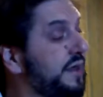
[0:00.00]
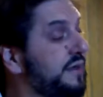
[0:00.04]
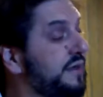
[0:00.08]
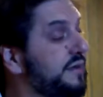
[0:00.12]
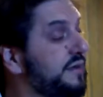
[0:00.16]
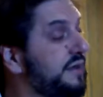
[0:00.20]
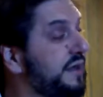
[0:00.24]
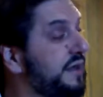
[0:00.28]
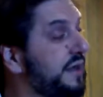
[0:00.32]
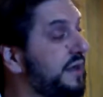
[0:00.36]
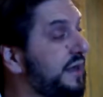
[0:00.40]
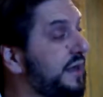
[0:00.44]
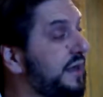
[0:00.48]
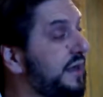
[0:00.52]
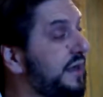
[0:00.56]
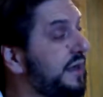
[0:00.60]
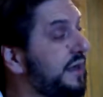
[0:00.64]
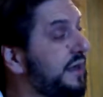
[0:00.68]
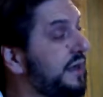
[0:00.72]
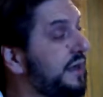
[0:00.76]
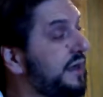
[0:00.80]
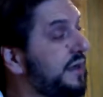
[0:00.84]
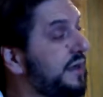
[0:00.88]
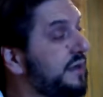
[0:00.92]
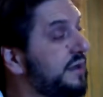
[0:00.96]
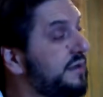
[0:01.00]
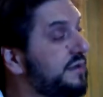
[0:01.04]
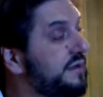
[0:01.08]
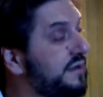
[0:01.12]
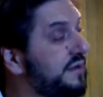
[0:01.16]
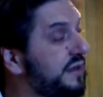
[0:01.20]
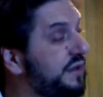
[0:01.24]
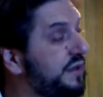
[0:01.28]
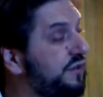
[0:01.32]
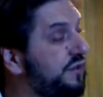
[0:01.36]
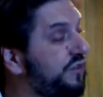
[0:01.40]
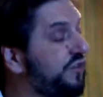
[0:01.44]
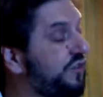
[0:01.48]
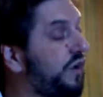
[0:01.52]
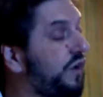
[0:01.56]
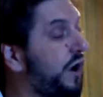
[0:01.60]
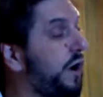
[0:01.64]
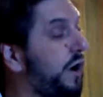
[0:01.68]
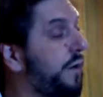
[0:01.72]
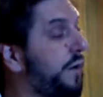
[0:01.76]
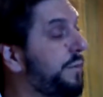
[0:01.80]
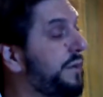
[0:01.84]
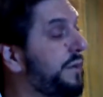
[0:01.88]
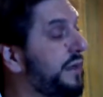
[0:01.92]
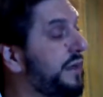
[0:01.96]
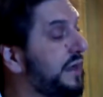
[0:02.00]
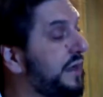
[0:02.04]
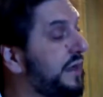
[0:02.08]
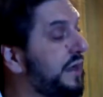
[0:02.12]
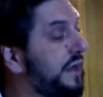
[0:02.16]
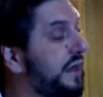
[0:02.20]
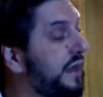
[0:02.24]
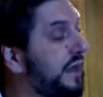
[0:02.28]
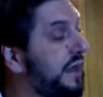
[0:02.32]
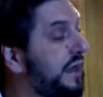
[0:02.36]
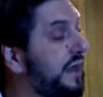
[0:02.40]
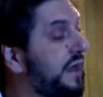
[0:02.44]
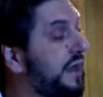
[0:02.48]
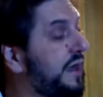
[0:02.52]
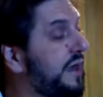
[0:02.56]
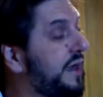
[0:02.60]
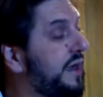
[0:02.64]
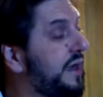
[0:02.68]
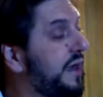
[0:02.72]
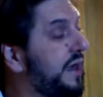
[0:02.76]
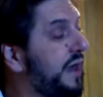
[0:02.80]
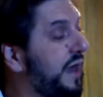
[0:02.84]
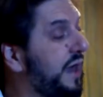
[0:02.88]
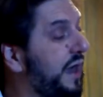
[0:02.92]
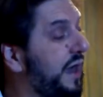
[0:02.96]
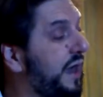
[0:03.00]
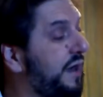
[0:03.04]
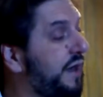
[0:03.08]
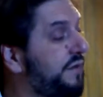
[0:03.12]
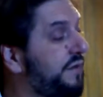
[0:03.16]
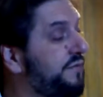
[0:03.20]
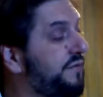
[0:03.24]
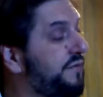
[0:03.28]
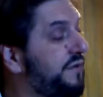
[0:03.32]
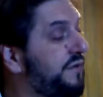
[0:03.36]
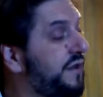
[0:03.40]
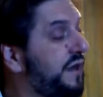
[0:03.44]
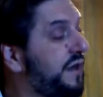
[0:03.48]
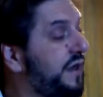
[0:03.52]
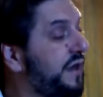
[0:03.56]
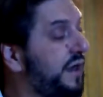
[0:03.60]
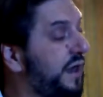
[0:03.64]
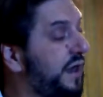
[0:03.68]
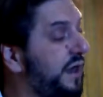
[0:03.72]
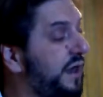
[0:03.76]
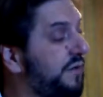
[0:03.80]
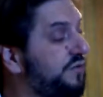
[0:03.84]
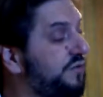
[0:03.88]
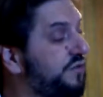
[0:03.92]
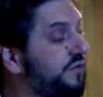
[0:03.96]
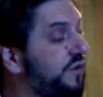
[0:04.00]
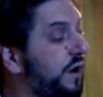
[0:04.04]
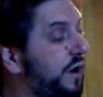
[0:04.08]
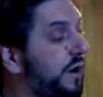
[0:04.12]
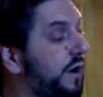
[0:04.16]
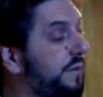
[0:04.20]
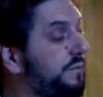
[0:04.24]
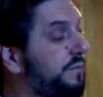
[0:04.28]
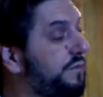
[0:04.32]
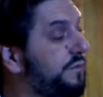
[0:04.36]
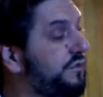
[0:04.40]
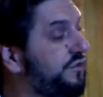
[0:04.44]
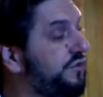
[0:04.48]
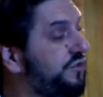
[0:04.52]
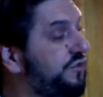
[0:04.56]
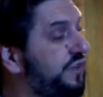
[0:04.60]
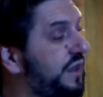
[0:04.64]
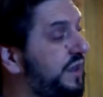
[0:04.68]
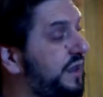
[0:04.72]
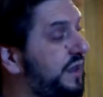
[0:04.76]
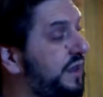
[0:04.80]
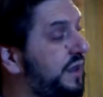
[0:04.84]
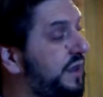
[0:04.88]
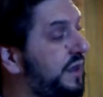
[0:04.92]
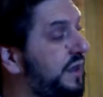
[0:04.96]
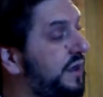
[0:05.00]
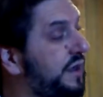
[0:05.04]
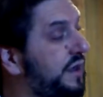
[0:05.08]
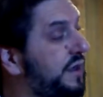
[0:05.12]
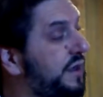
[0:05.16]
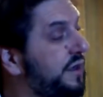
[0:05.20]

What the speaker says: D, D sharp, E, F, F sharp, G.